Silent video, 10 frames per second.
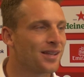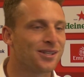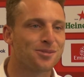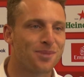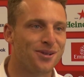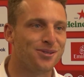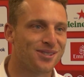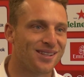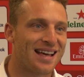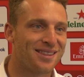
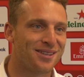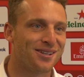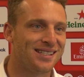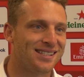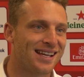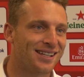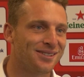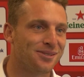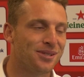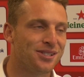exposed to that 30
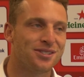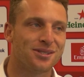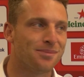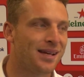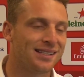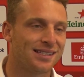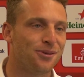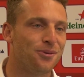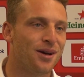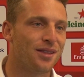seconds, which just makes it
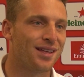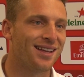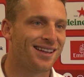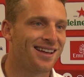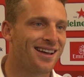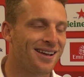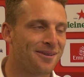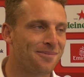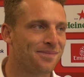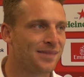all worth it.
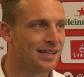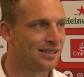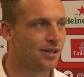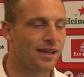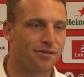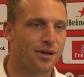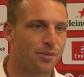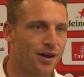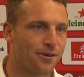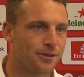Very
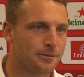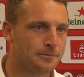proud.